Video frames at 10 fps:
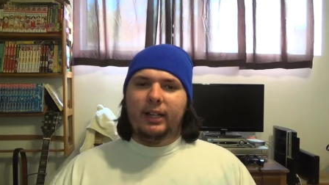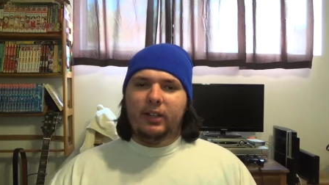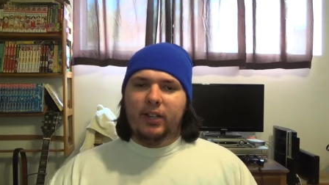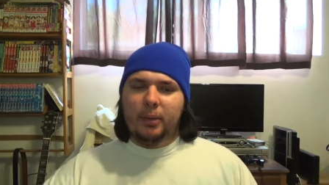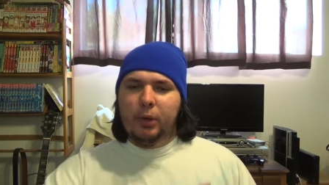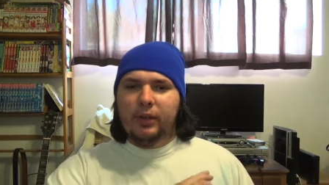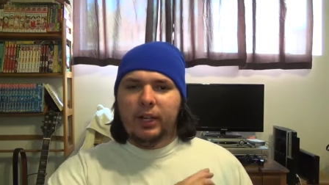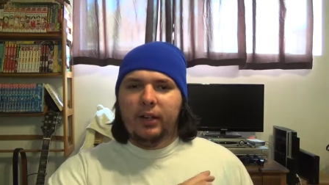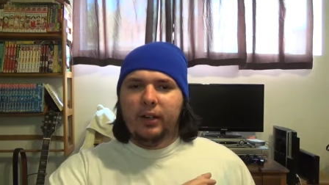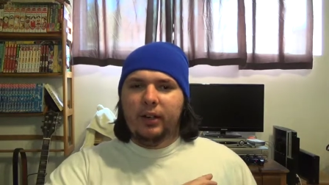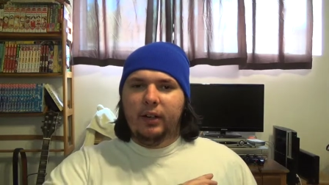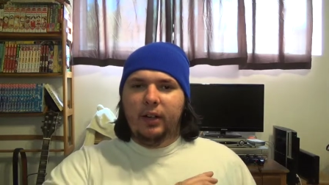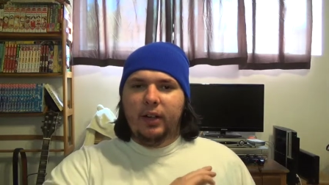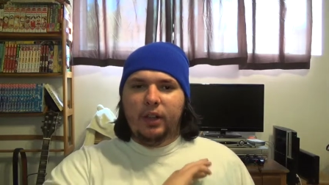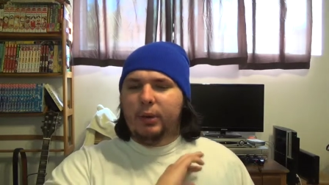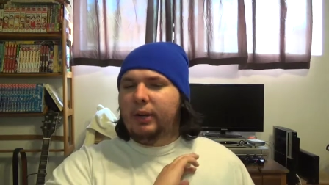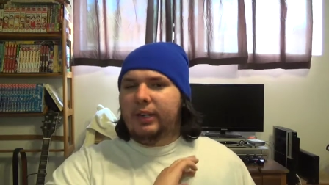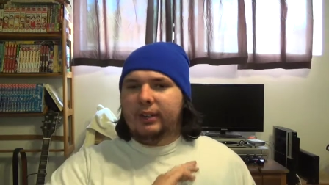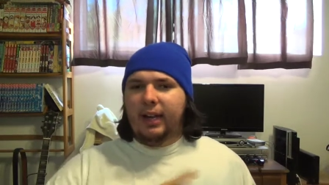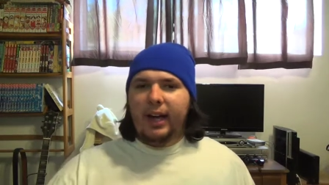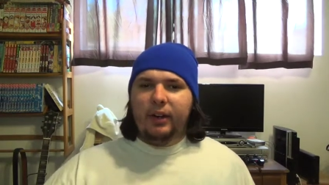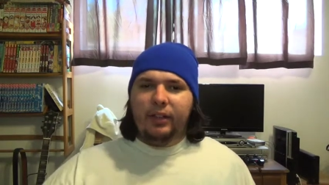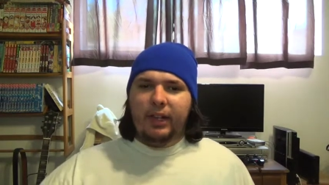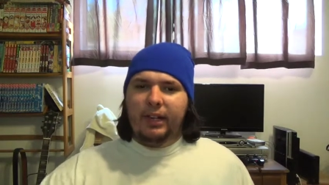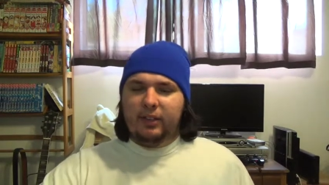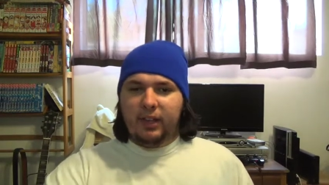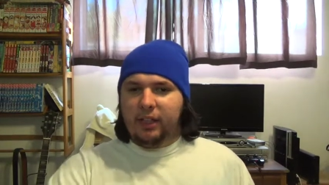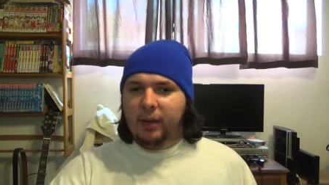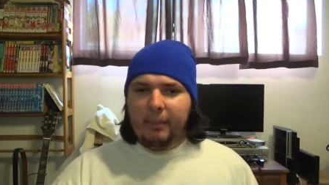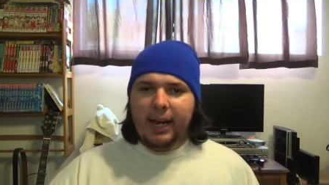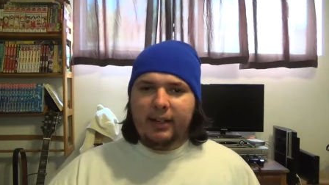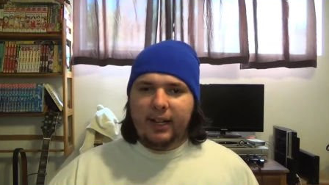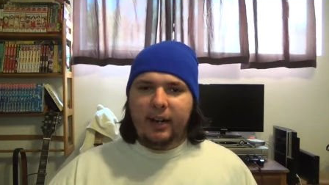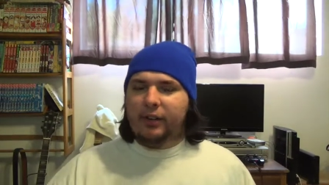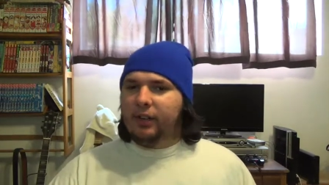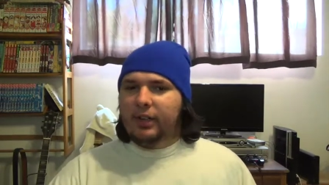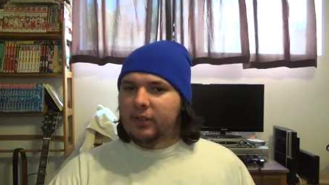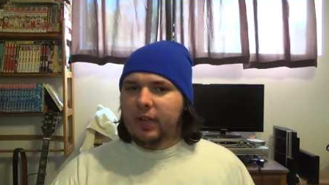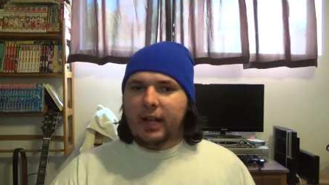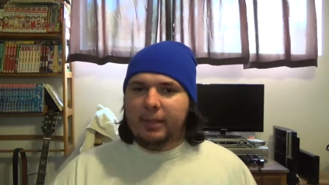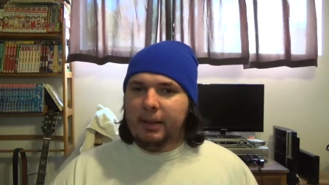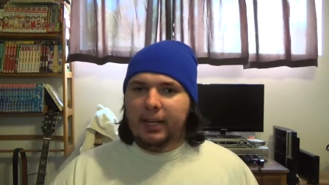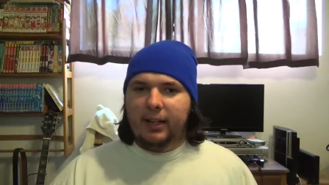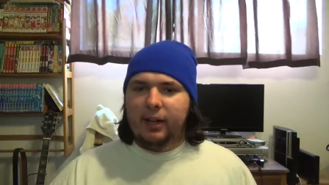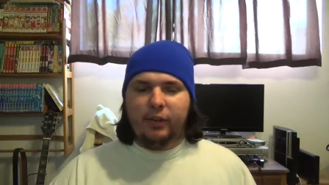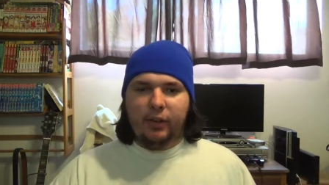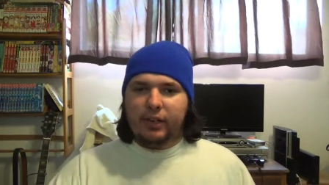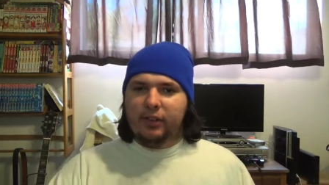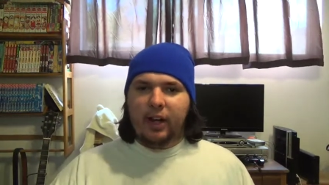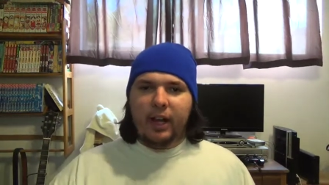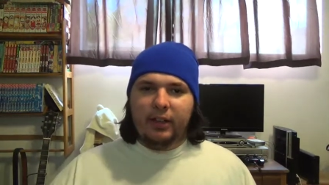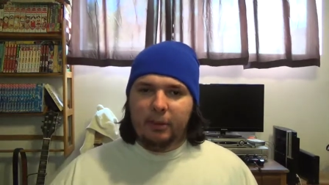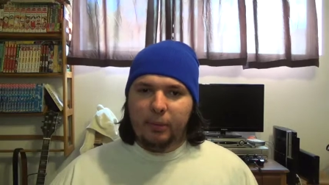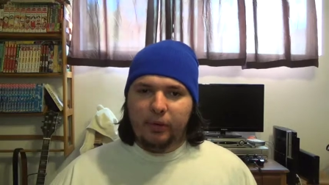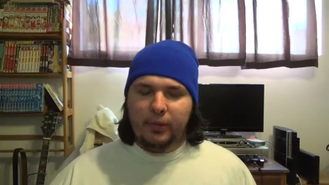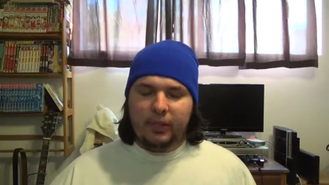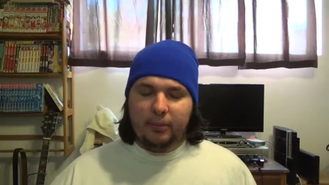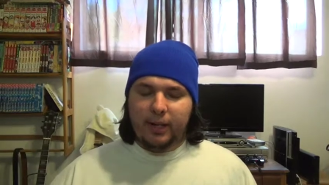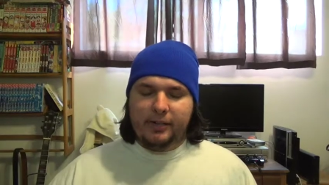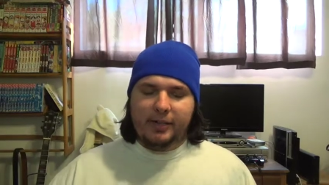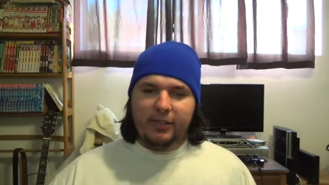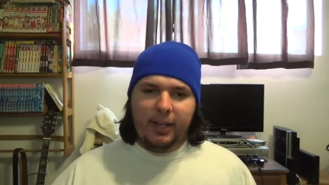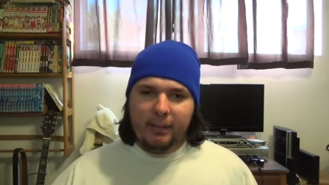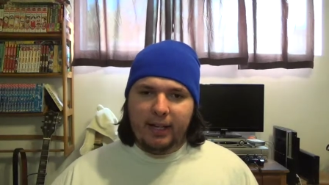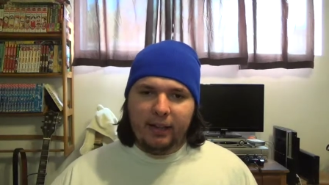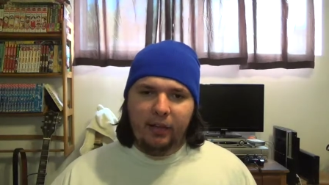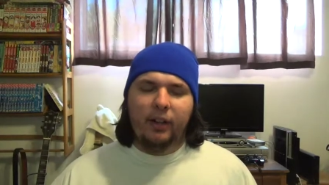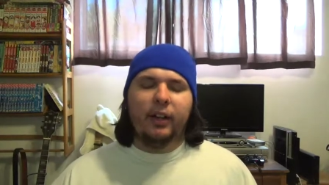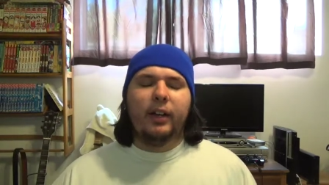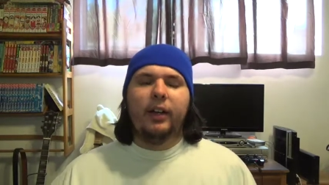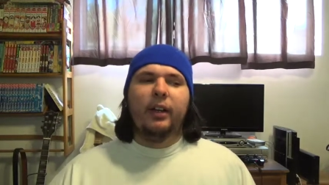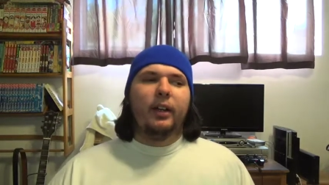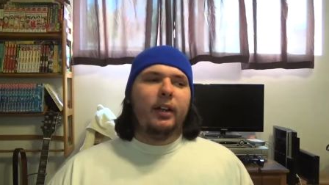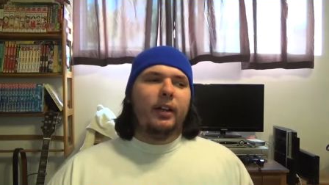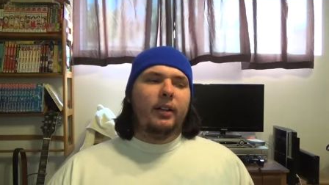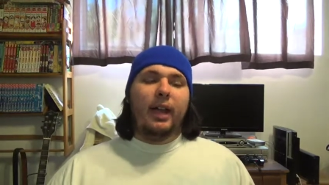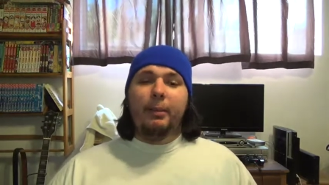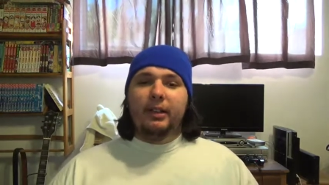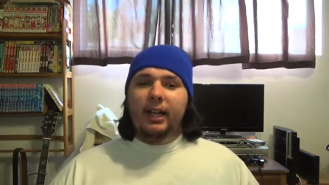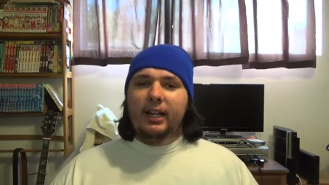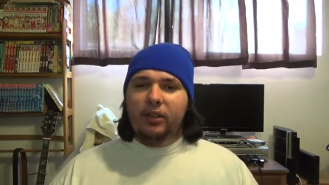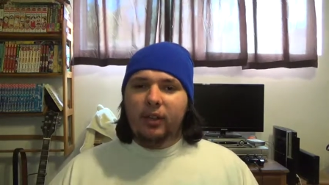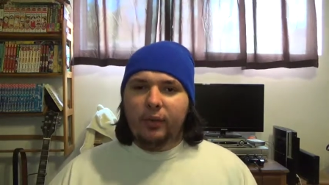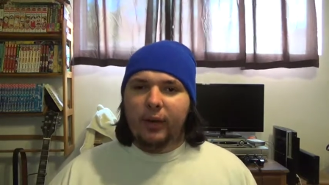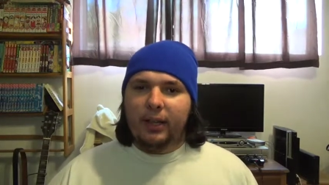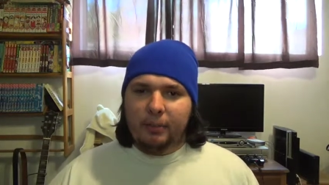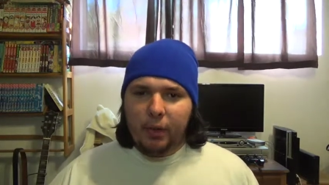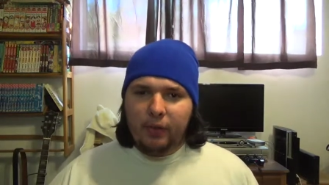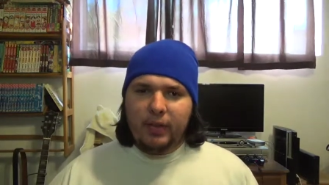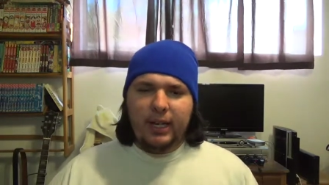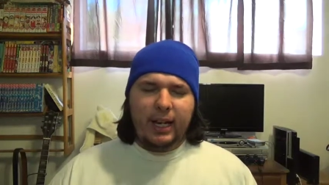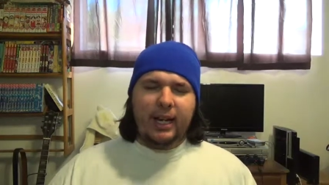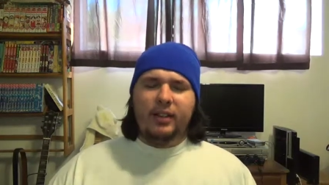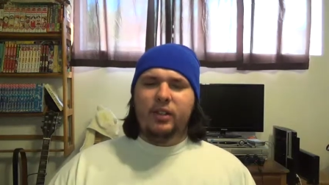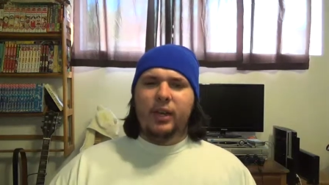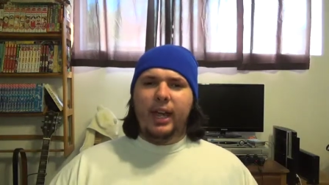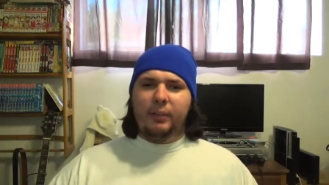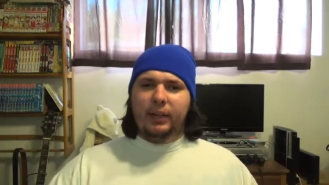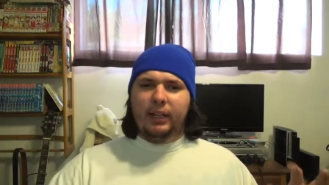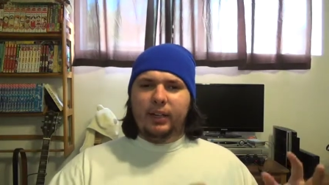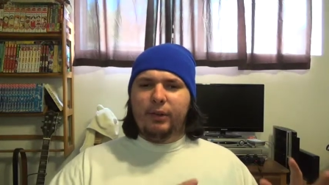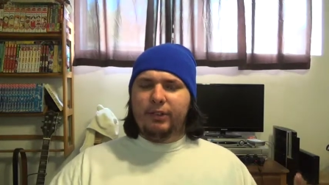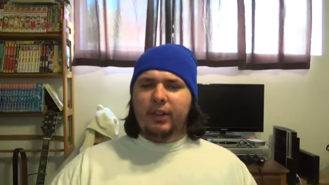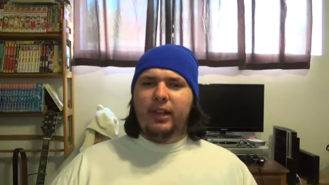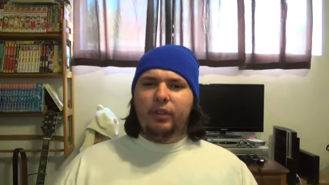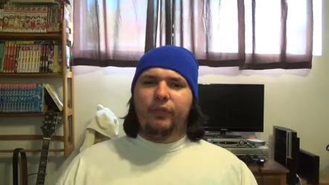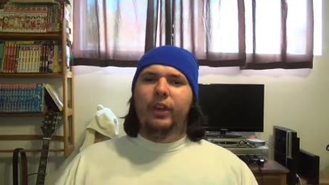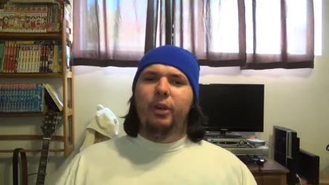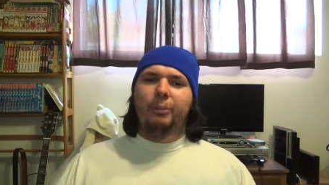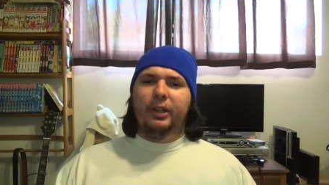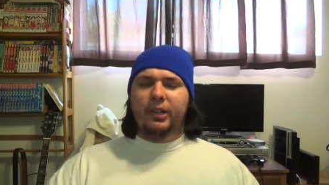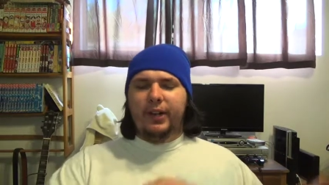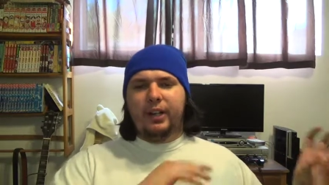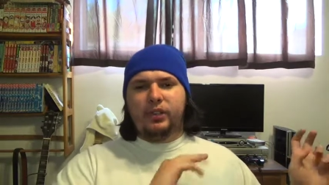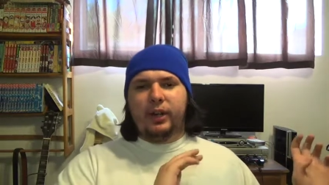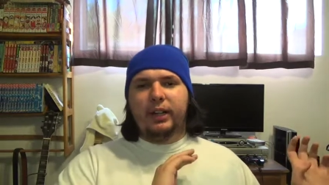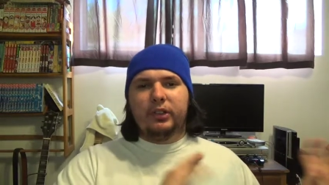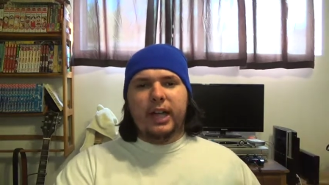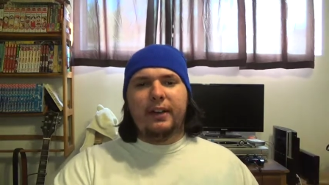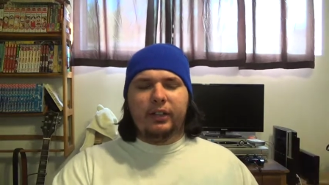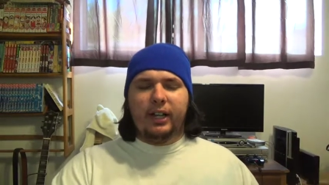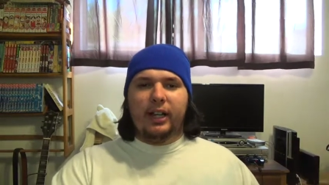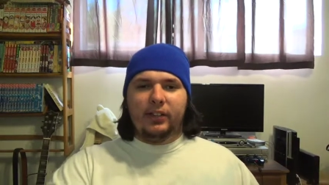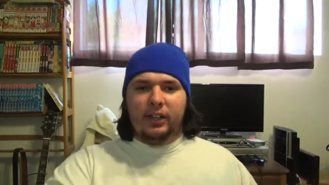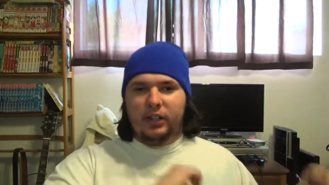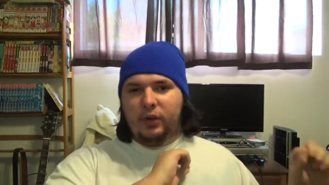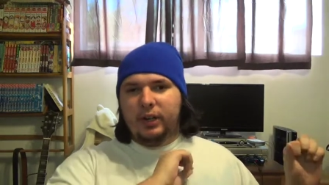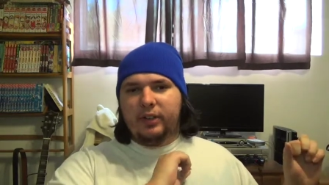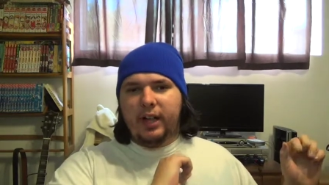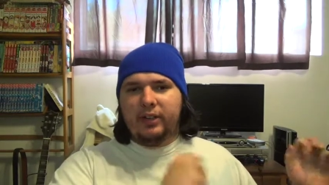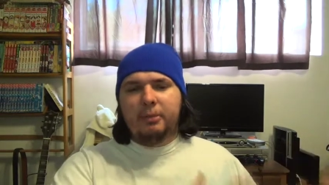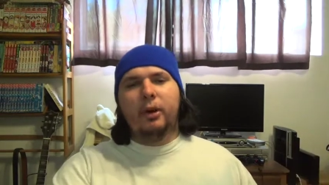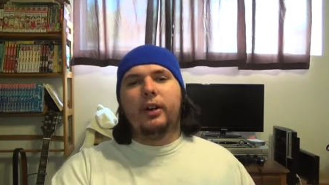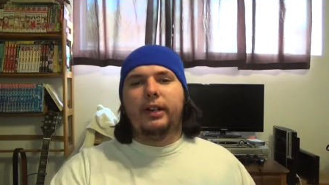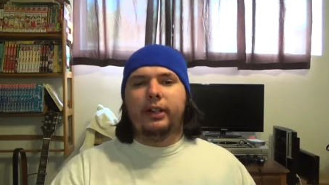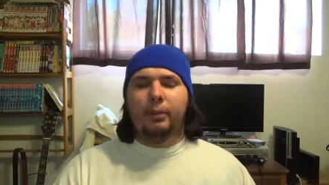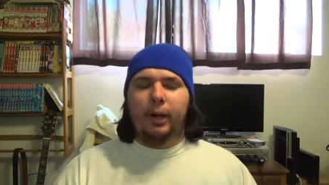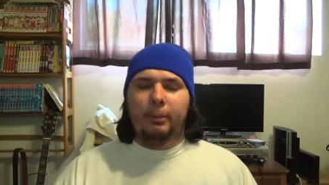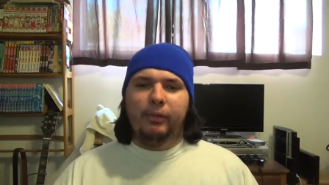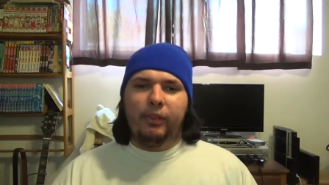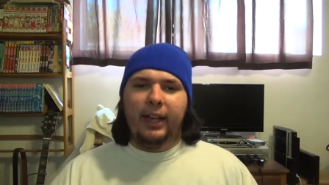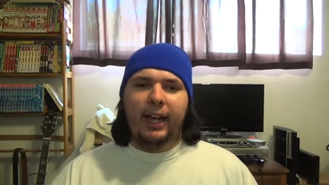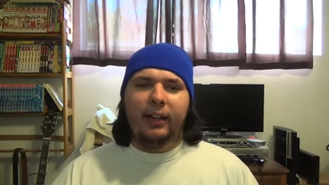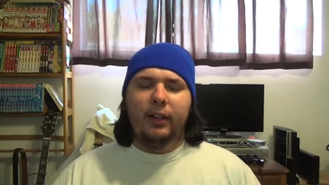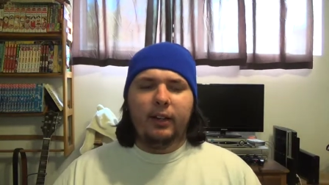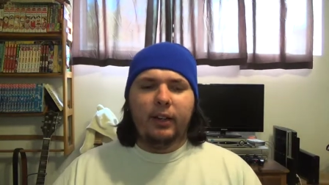he's in the movie throughout the entire thing. He's like the main character. He's not the main character. He's not in the movie as much as they make it look. That being said, he's still great in the movie, and you can't really criticize a film because of how the trailers advertised it. You criticize the marketing department for that.